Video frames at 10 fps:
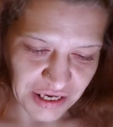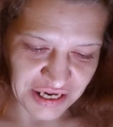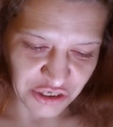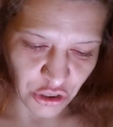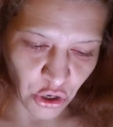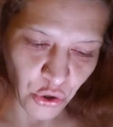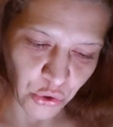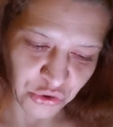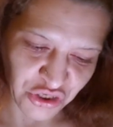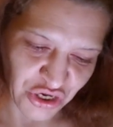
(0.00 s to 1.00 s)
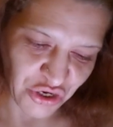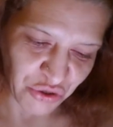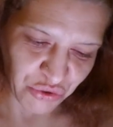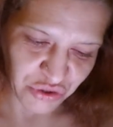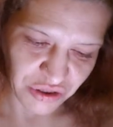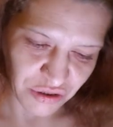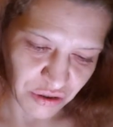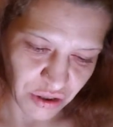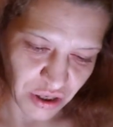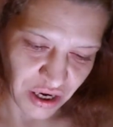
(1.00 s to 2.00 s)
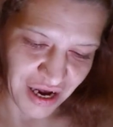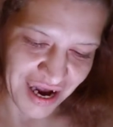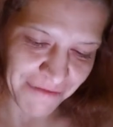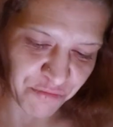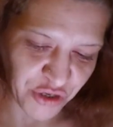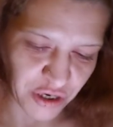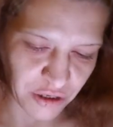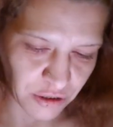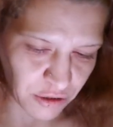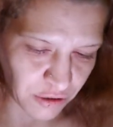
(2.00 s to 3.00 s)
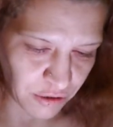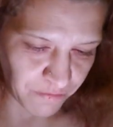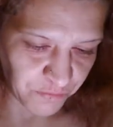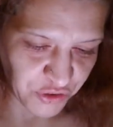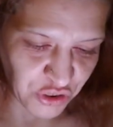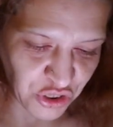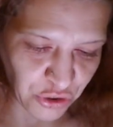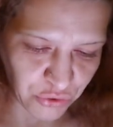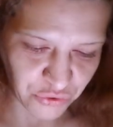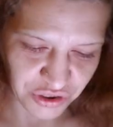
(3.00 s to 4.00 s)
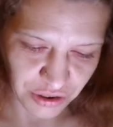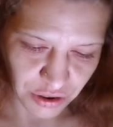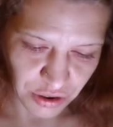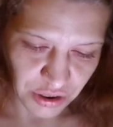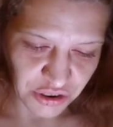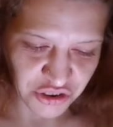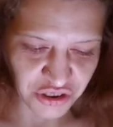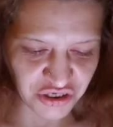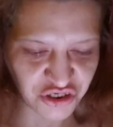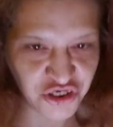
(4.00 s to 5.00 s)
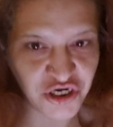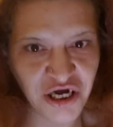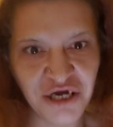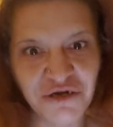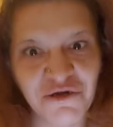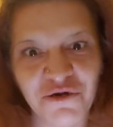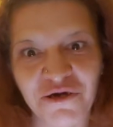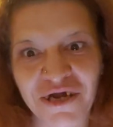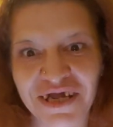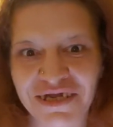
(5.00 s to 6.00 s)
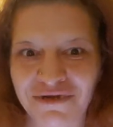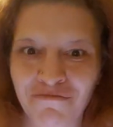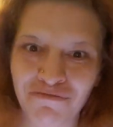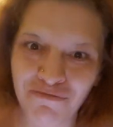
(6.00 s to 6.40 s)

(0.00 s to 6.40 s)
It is old news. I'm the news. Sunshine Grace.